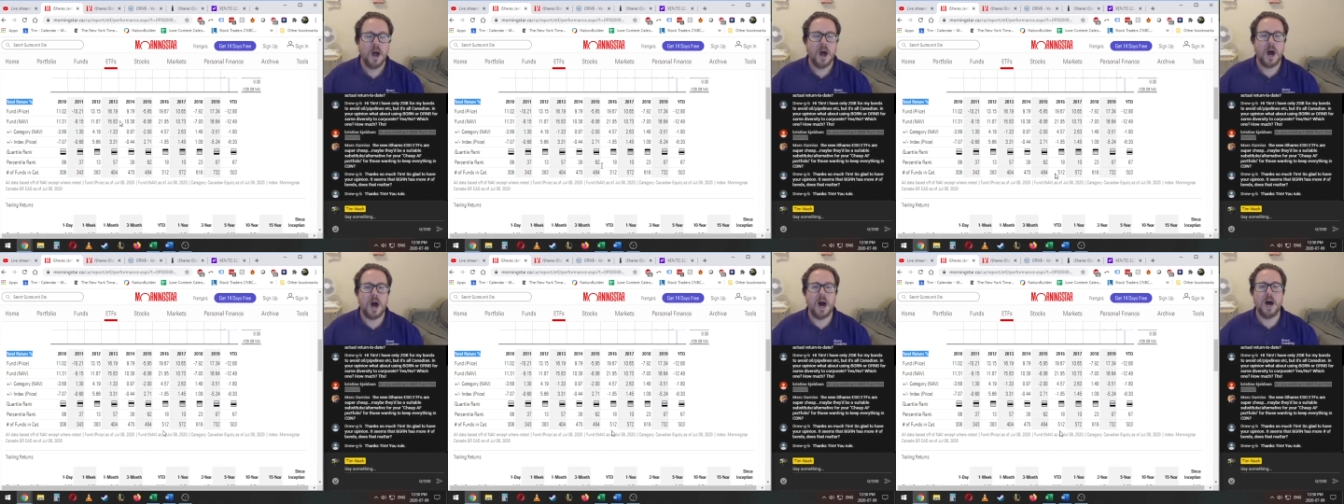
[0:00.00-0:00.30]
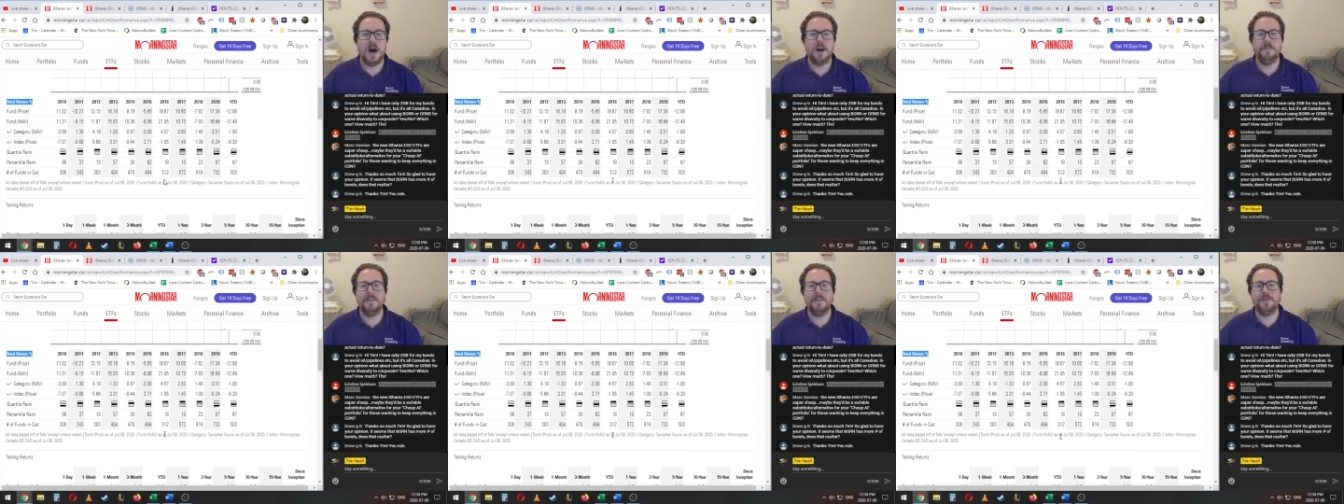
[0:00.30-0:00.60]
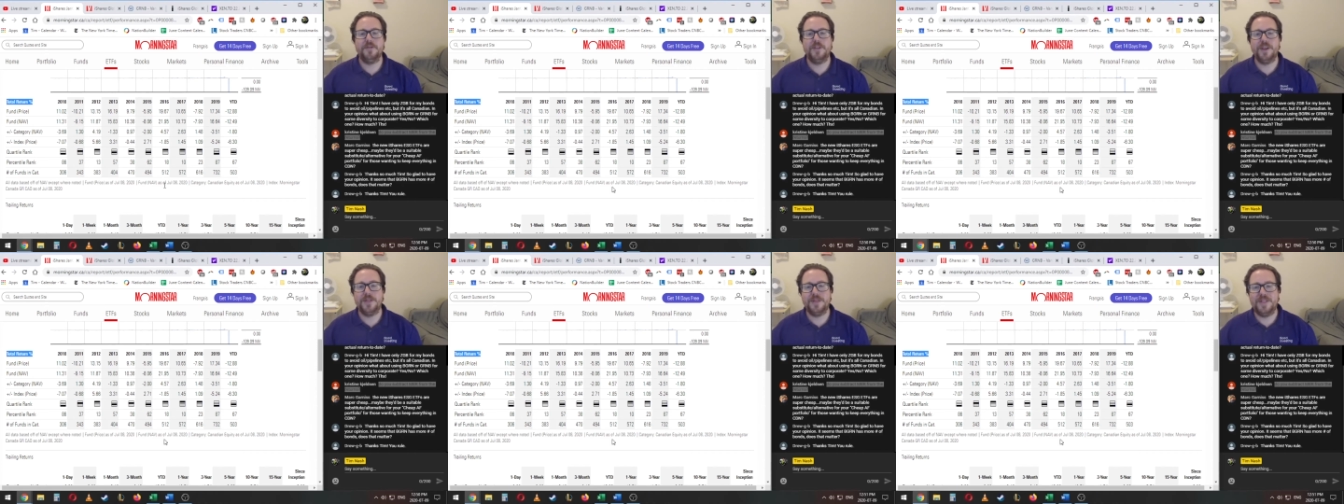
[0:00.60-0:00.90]

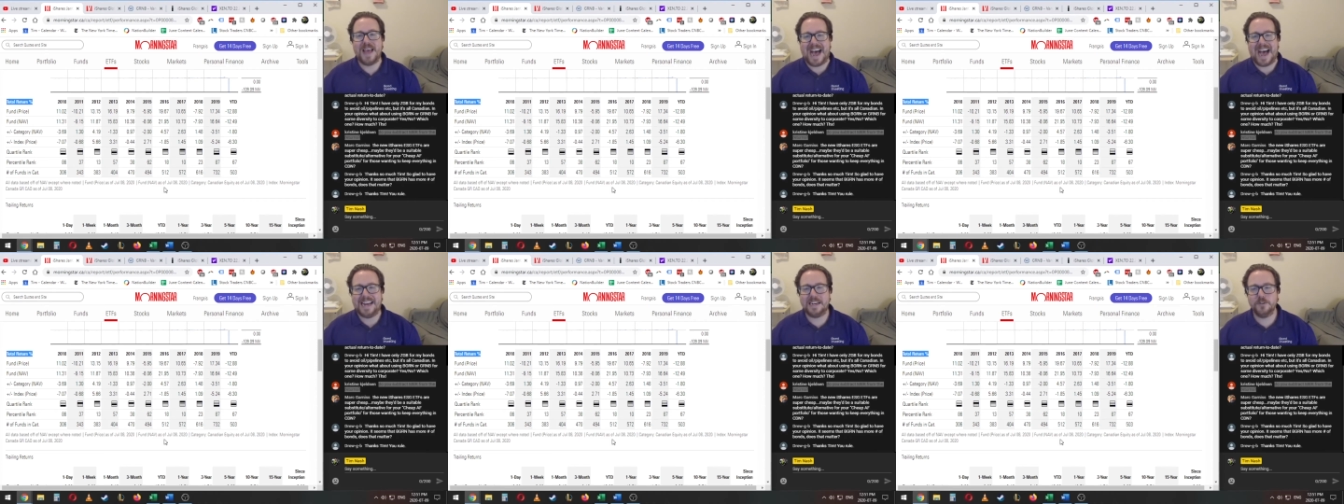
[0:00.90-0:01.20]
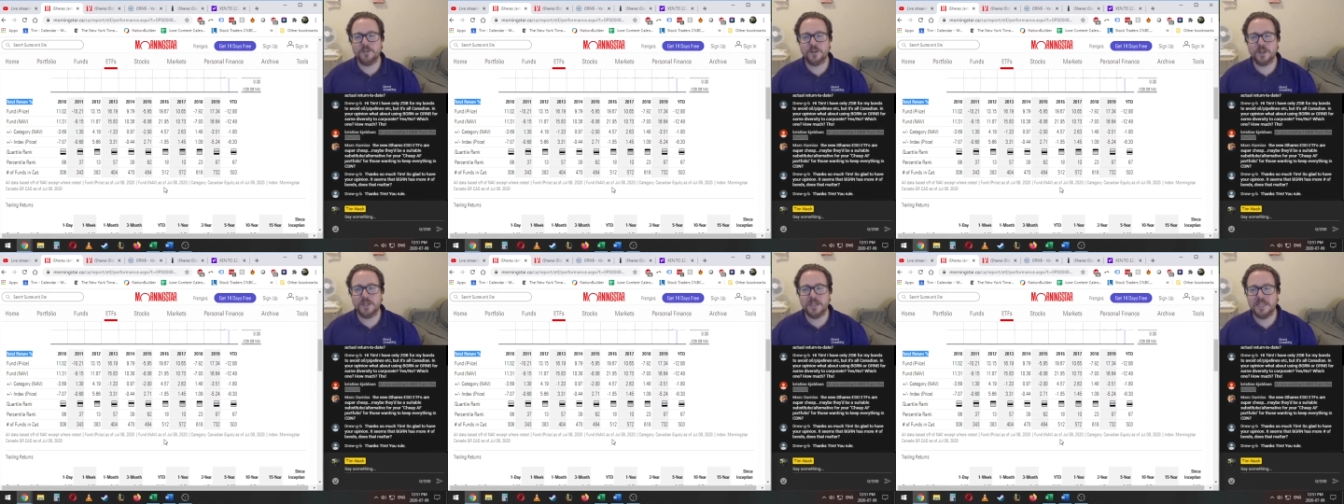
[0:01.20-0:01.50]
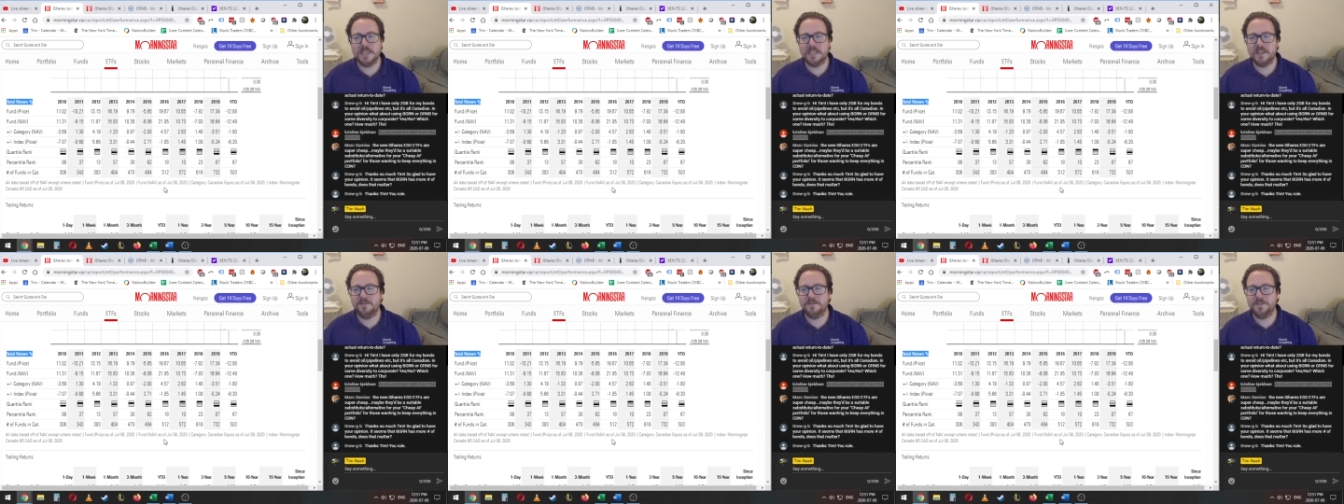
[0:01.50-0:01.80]
That is going to
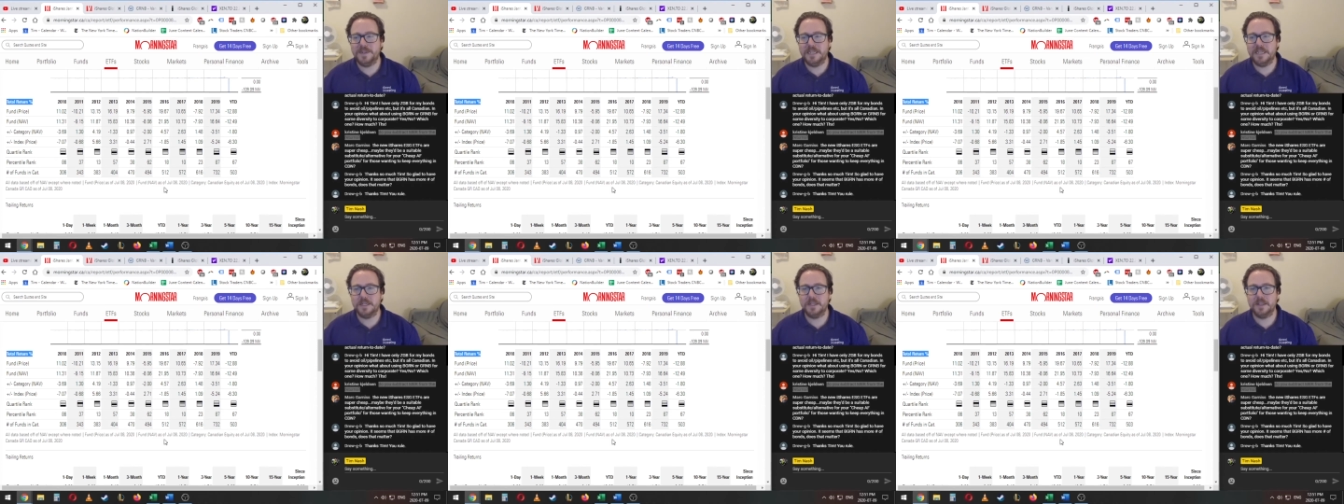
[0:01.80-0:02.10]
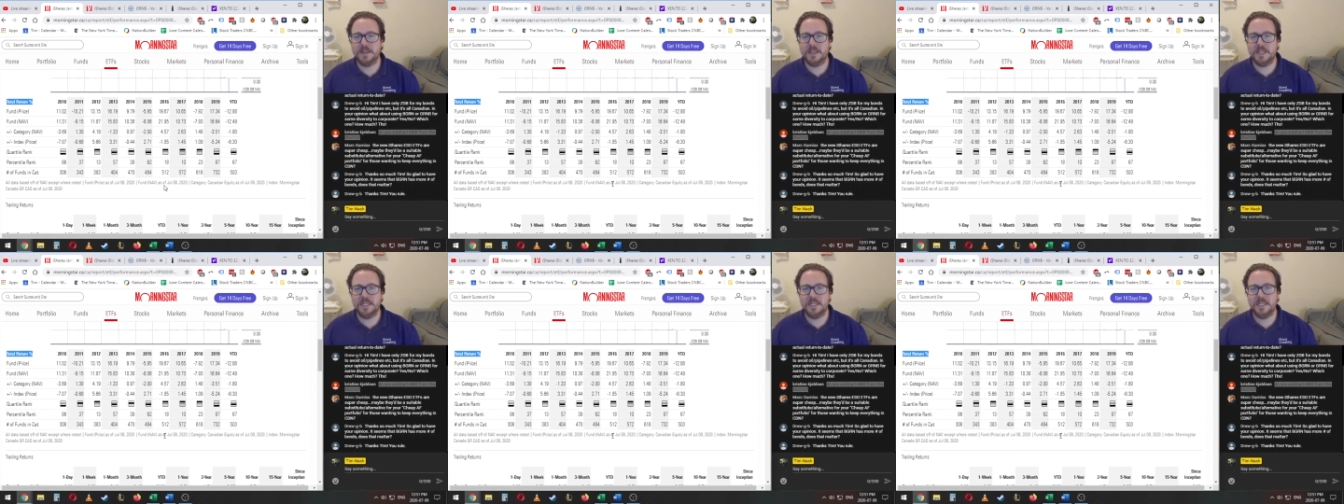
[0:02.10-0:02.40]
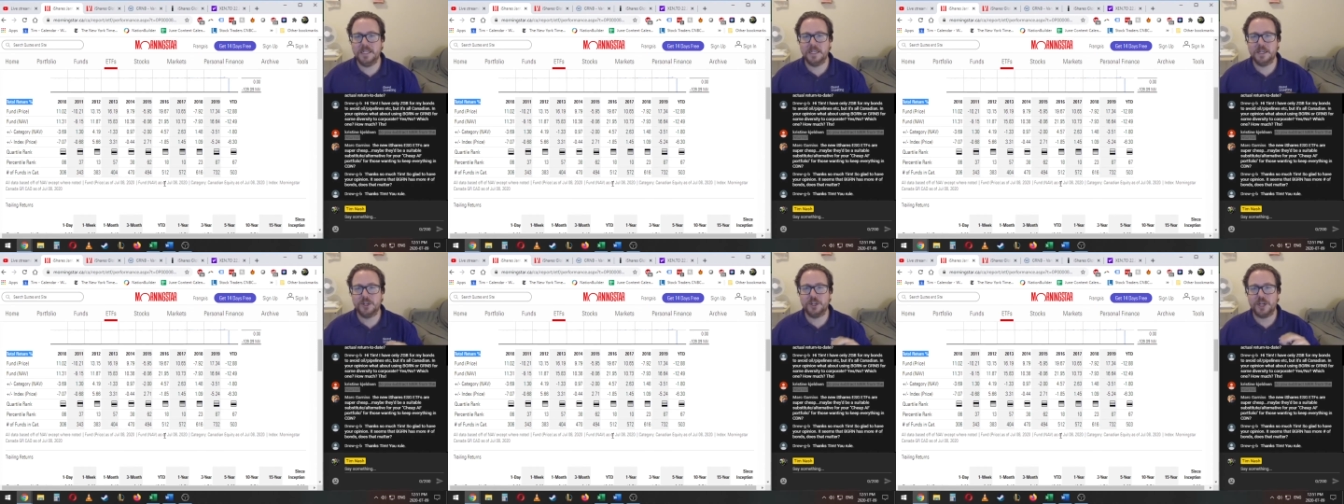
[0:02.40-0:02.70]
give me
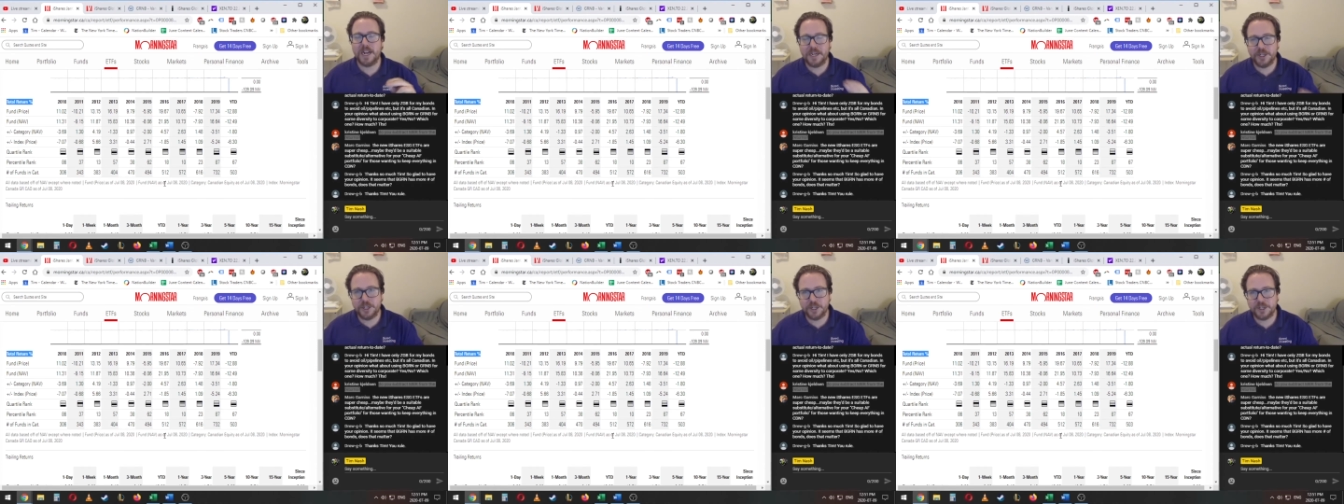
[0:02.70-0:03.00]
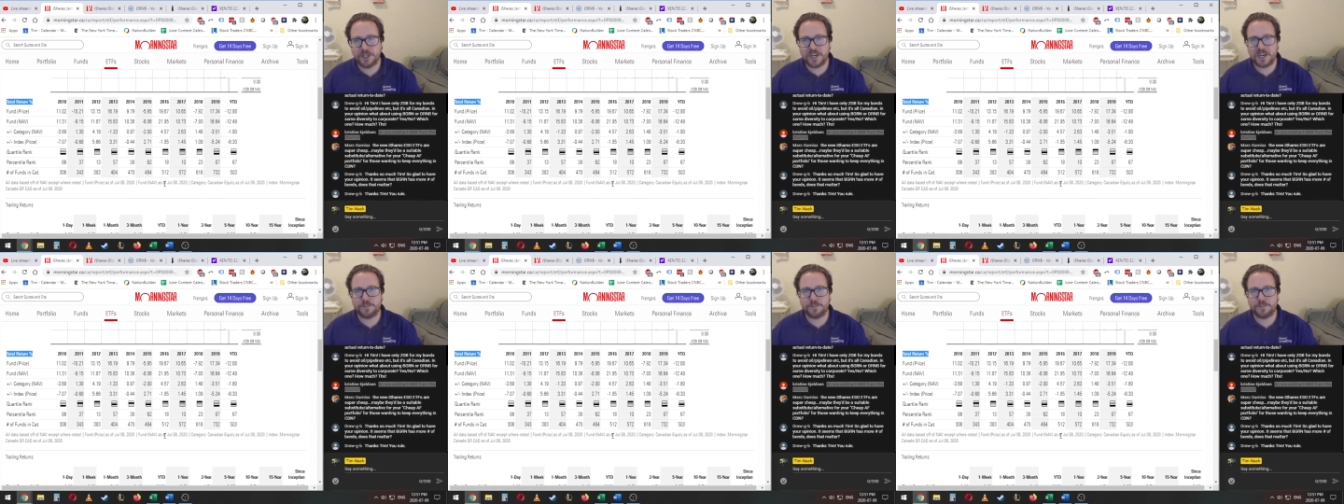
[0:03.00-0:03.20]
the change in share